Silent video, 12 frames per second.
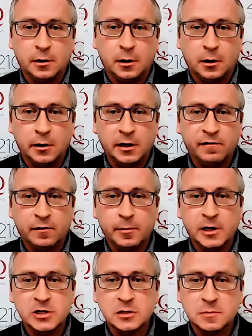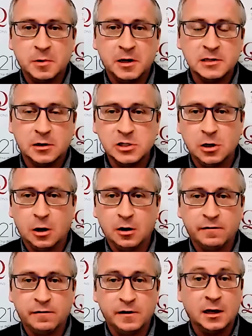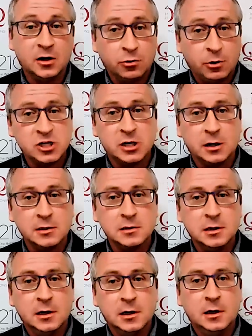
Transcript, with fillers: our information space, our geography, crushing us,